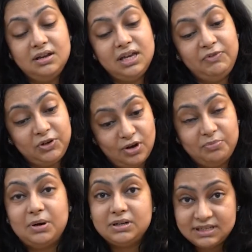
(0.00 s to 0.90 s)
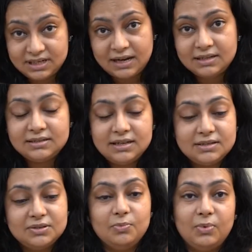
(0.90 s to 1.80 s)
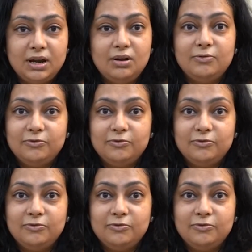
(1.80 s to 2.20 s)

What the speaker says: if you talk about statistics, one of